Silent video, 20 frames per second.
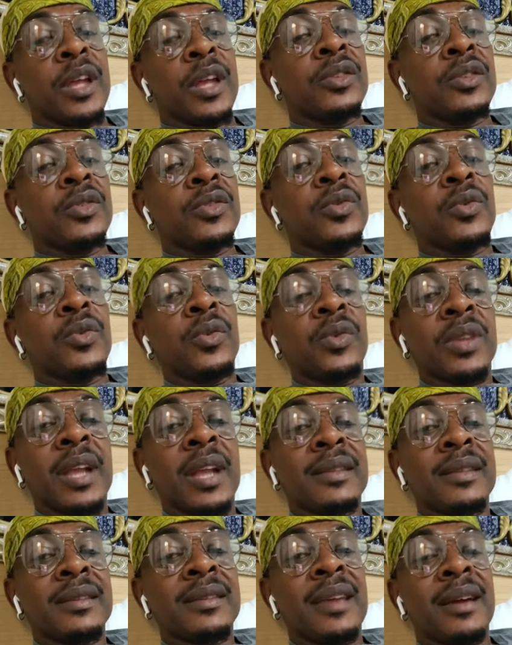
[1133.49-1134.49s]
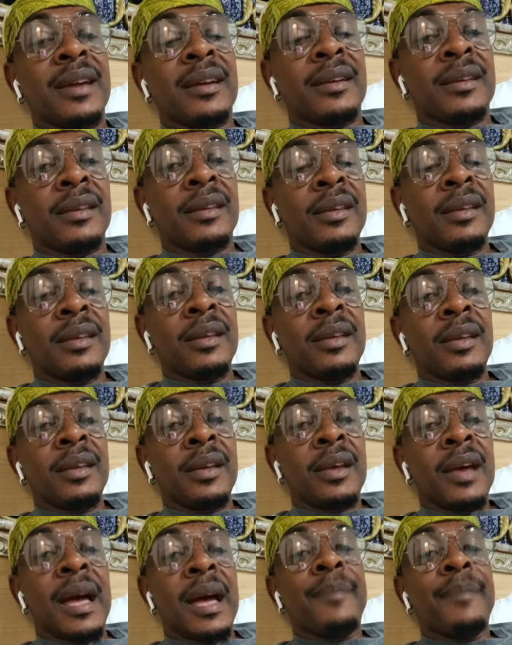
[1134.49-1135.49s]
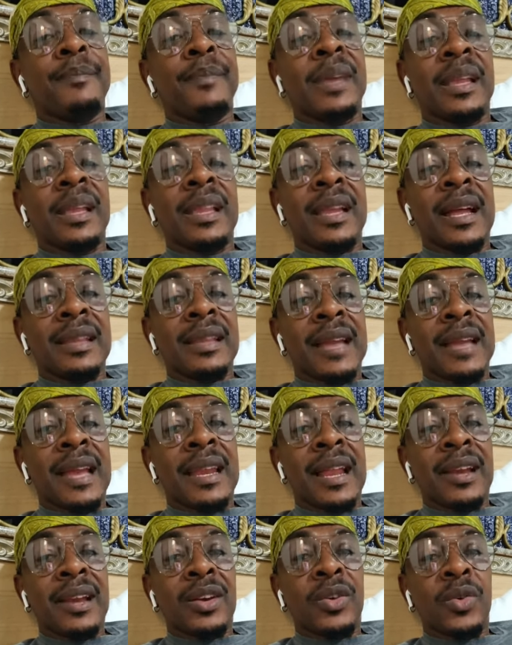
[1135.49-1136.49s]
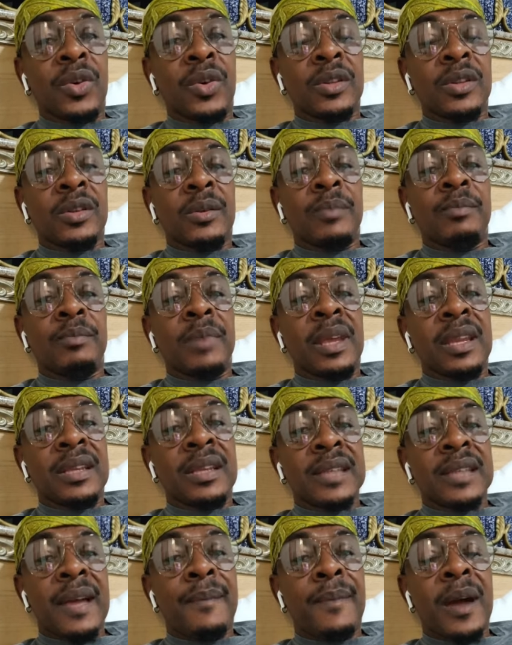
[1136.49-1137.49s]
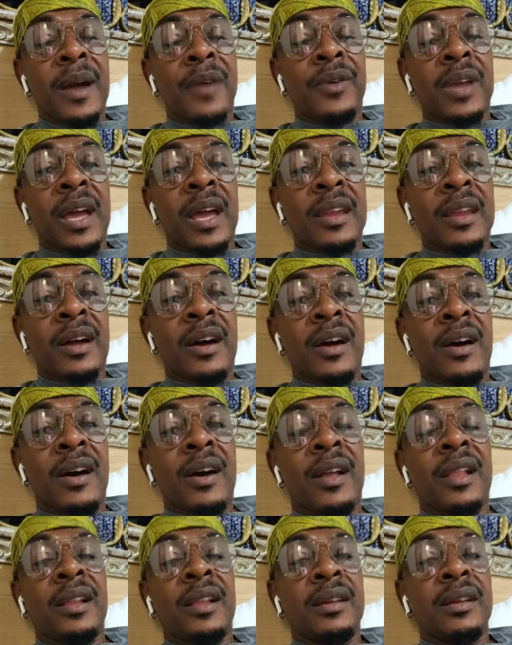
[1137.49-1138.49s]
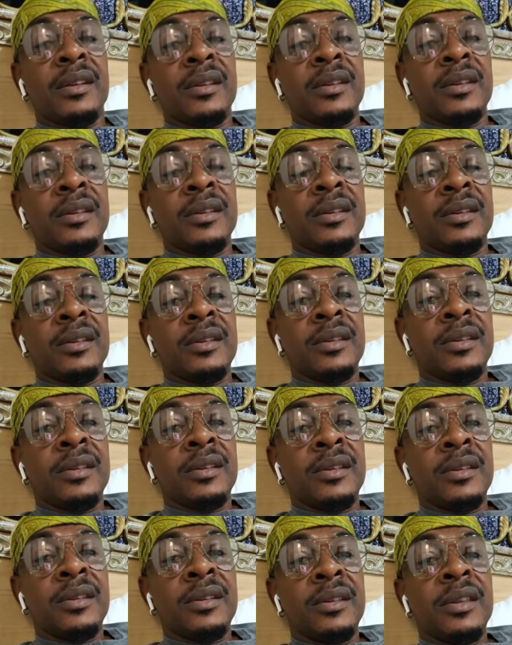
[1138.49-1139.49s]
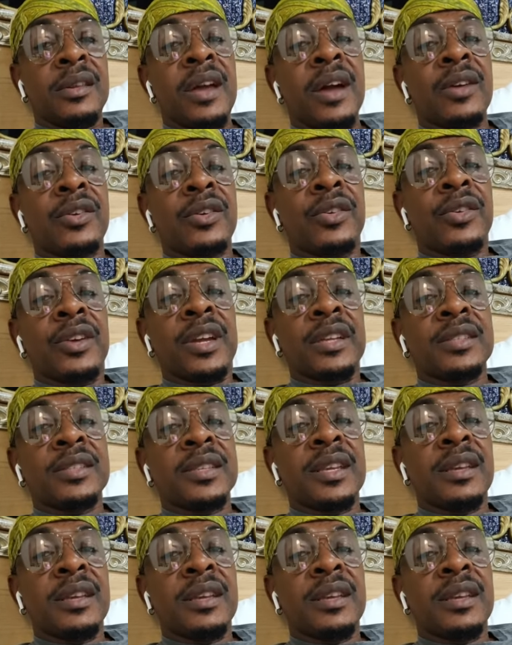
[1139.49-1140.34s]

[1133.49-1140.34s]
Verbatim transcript: Do not take a million dollar loan, Minister Marion Hall. You're crazy?